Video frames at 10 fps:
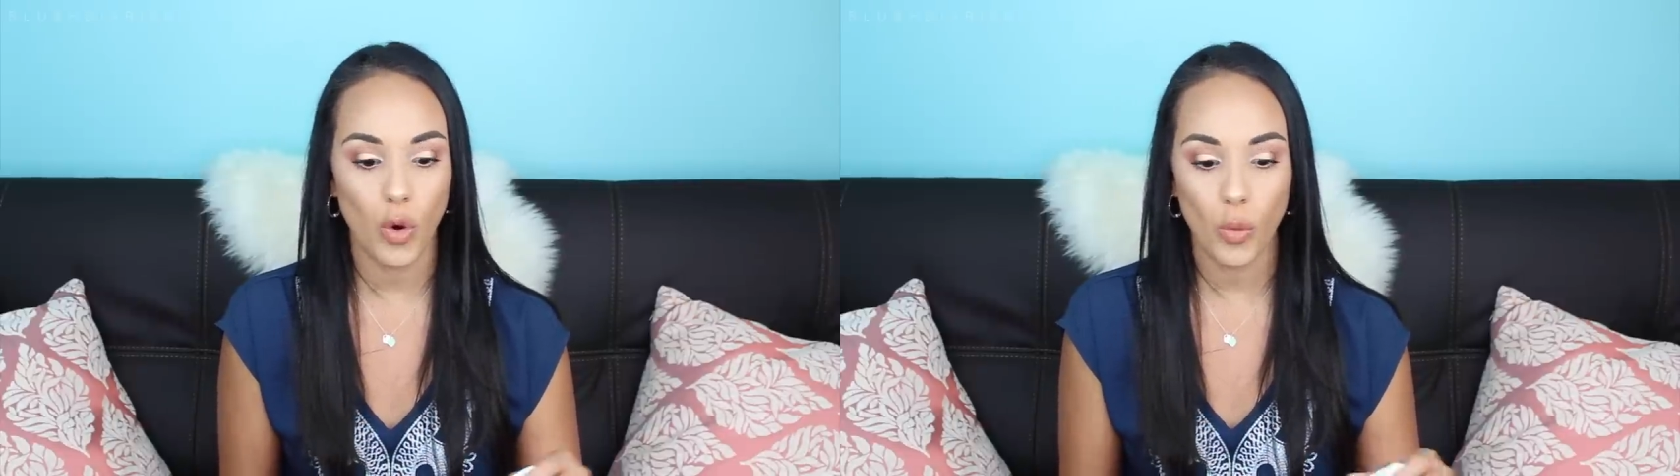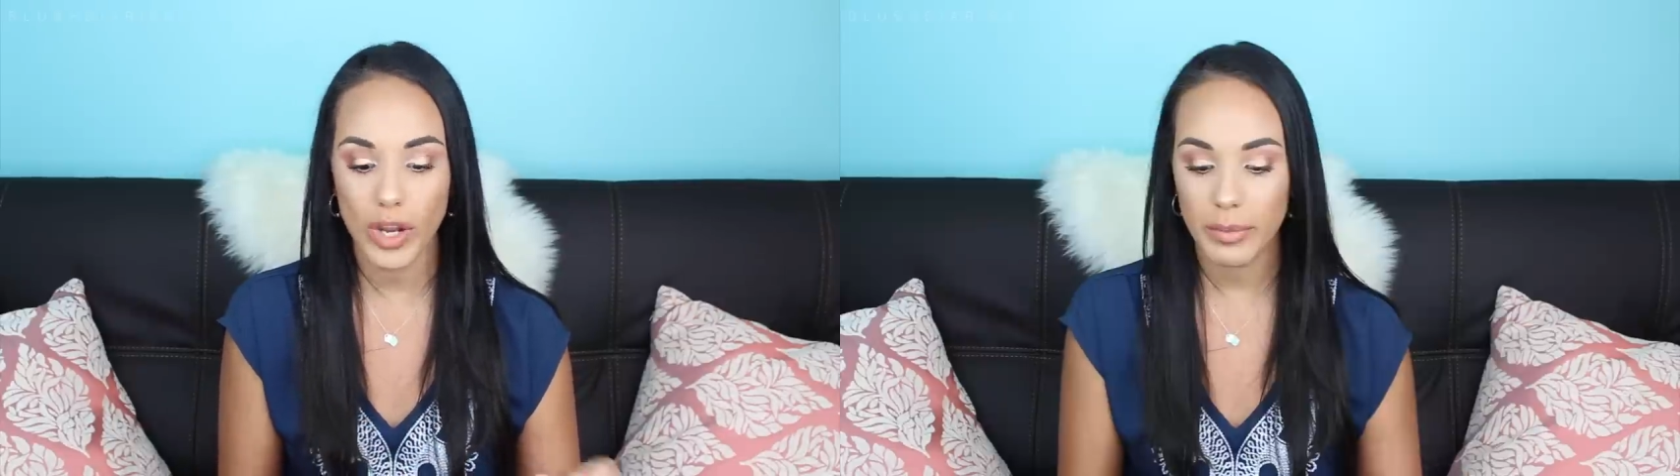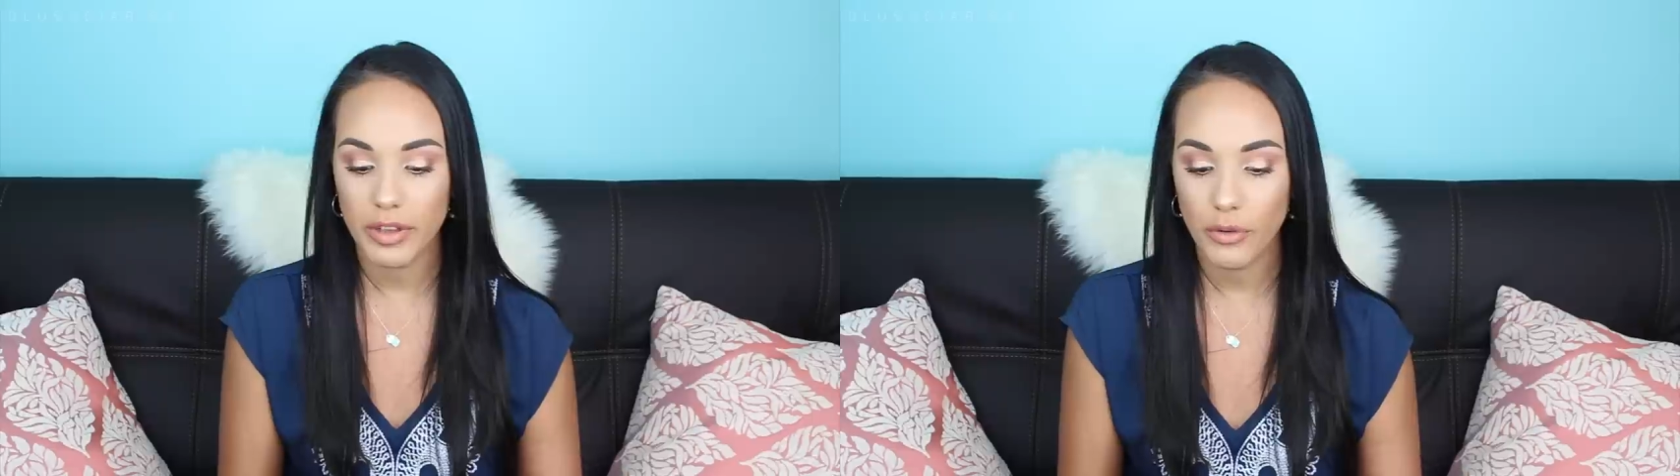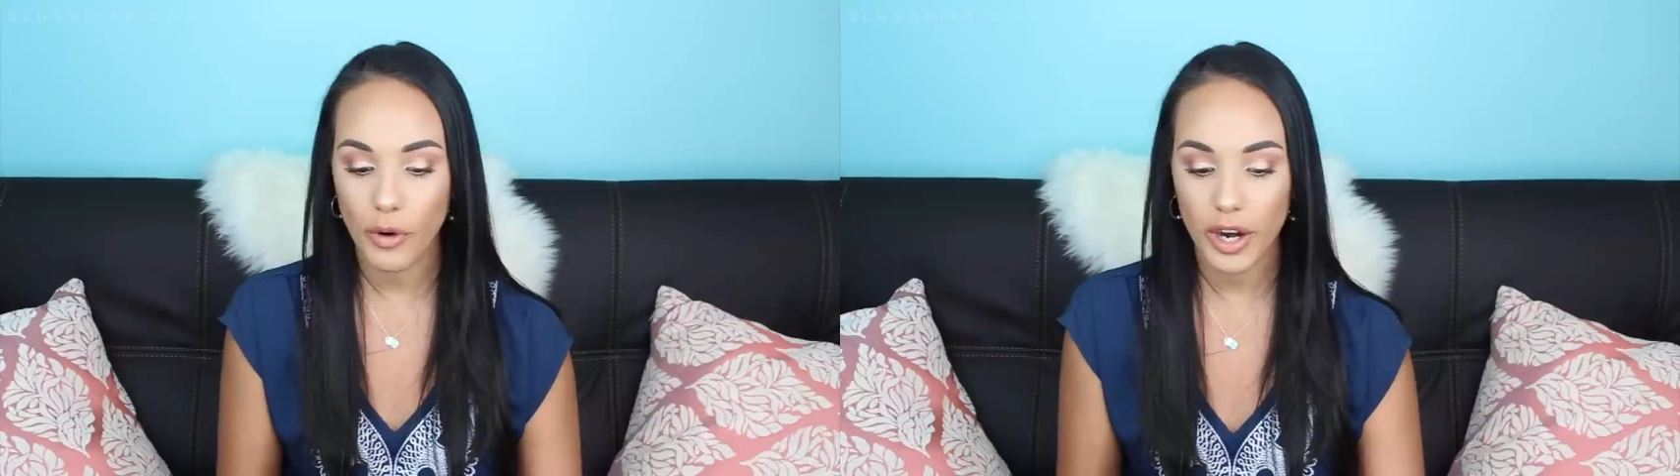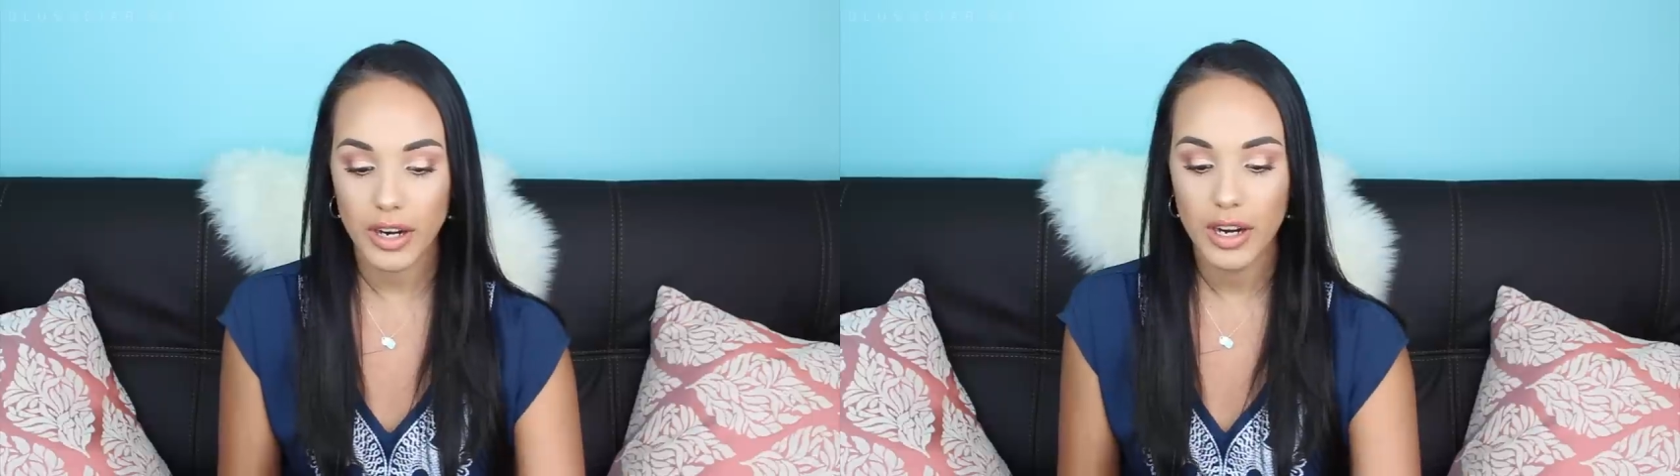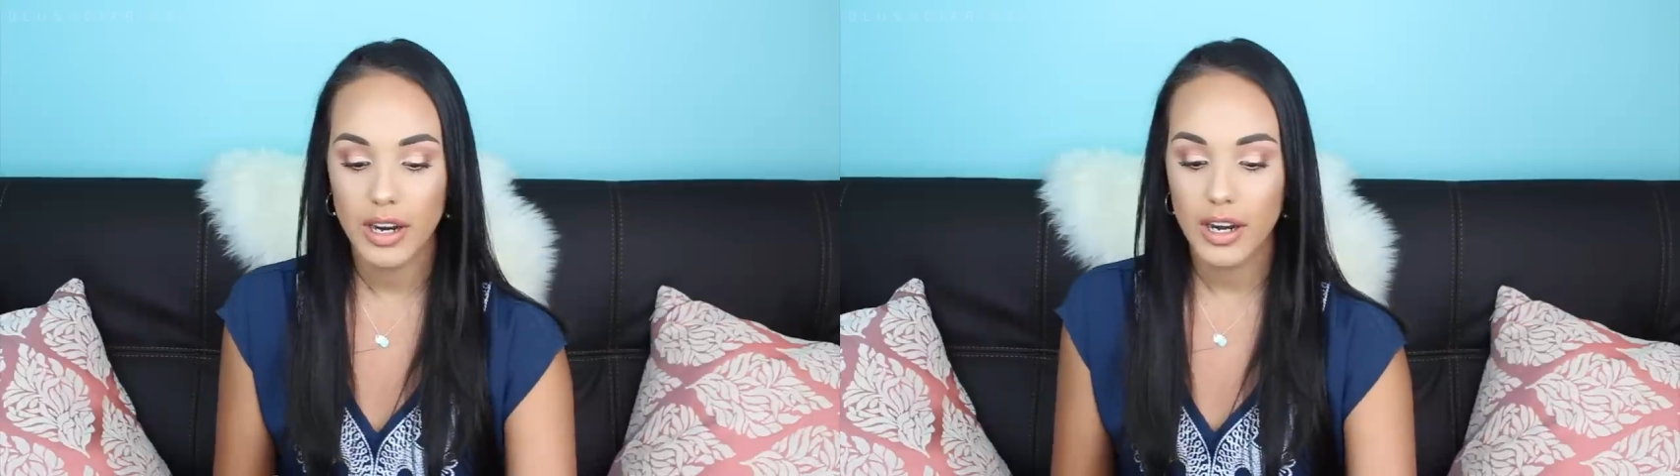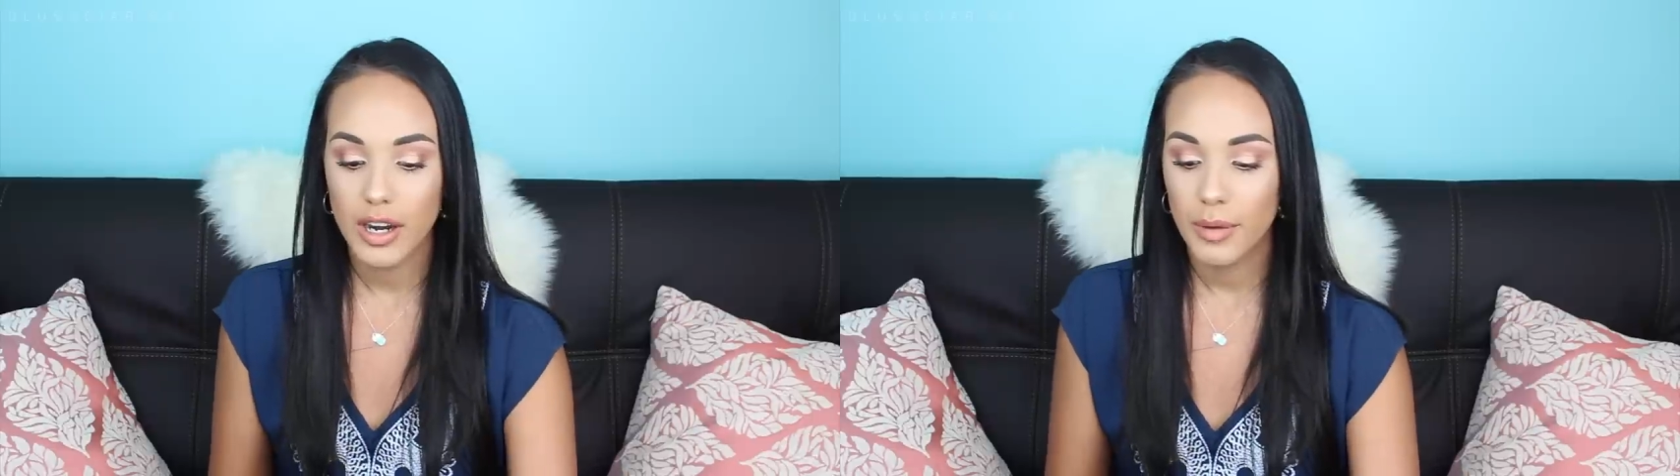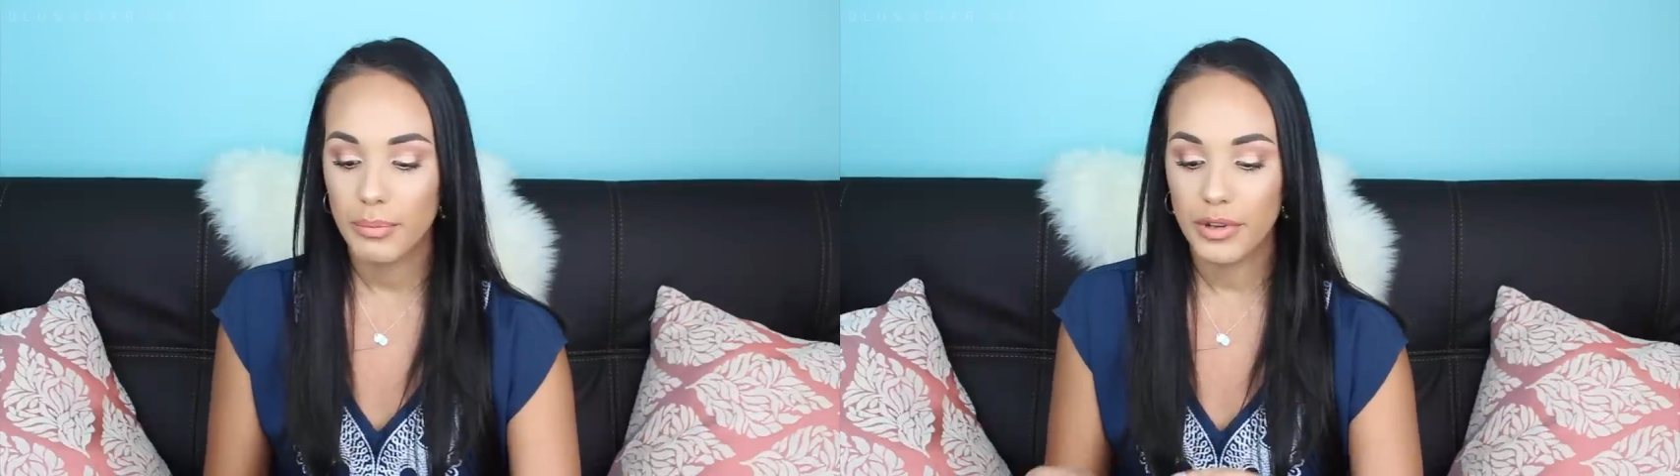a week before
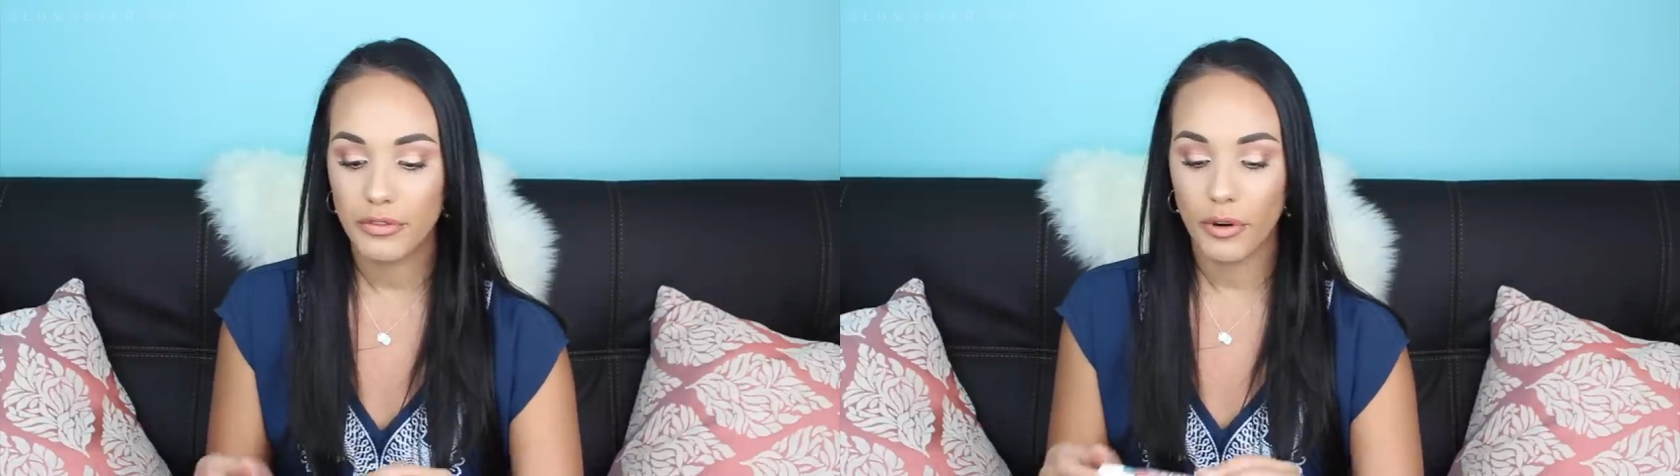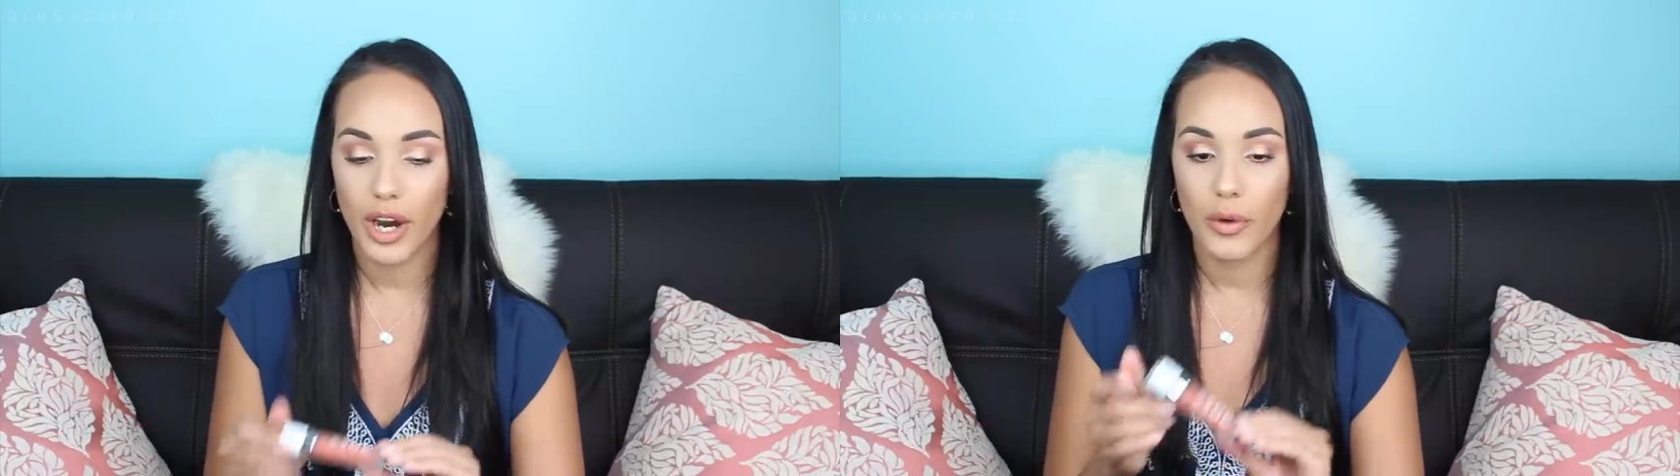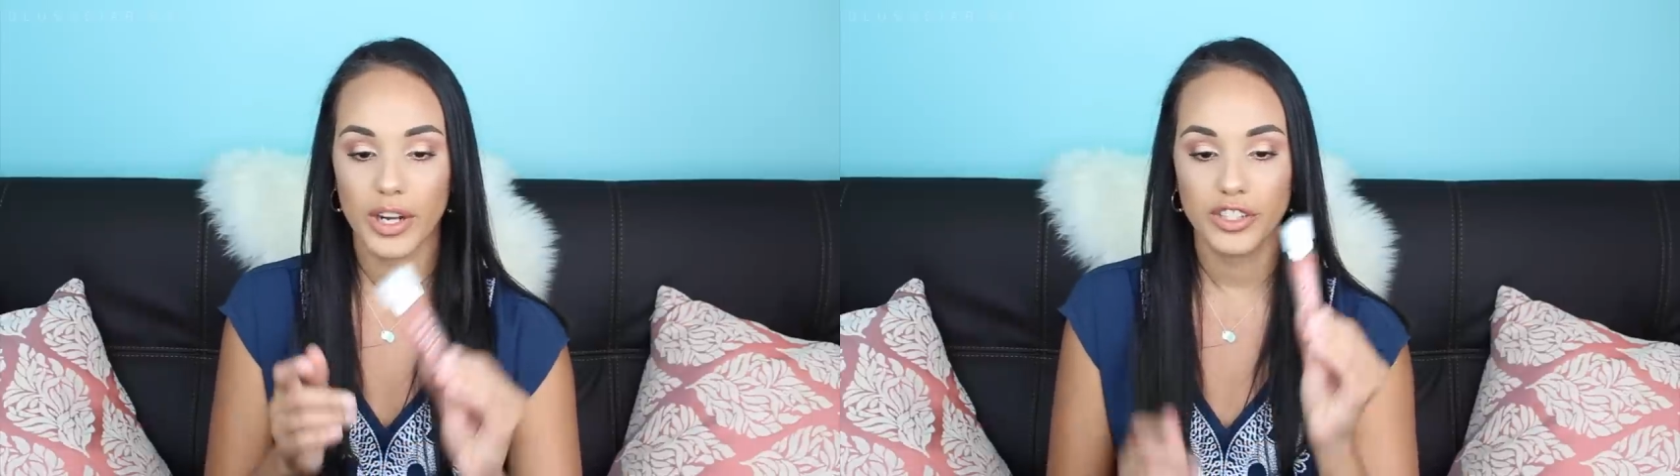I